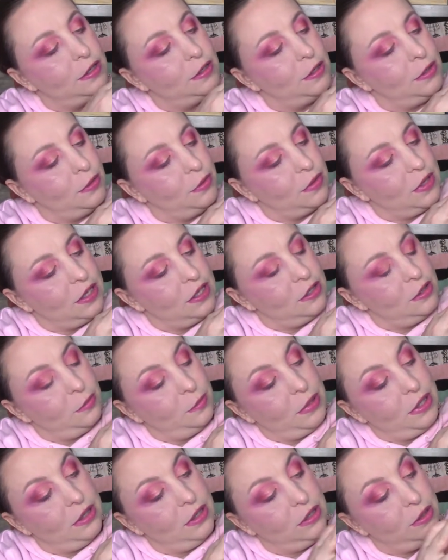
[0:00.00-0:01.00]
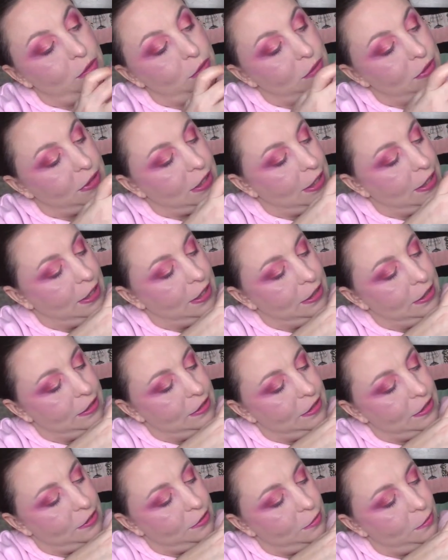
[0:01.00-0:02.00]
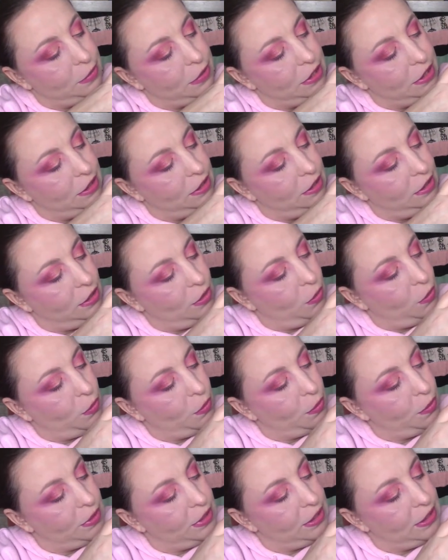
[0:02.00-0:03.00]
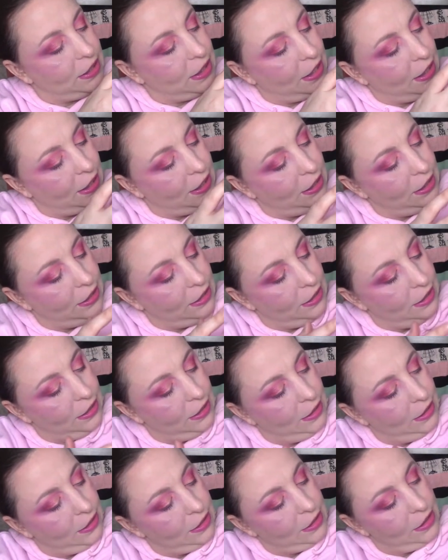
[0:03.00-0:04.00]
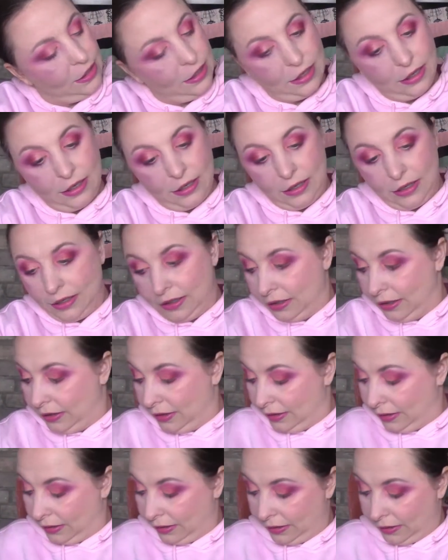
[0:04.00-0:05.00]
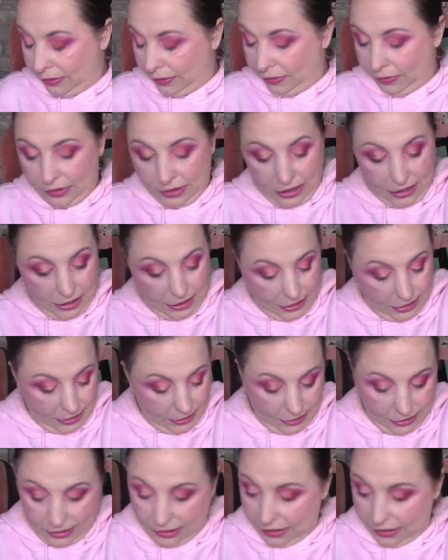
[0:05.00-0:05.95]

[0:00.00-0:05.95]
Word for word: So this will be the new side, this will be the old side. Okay.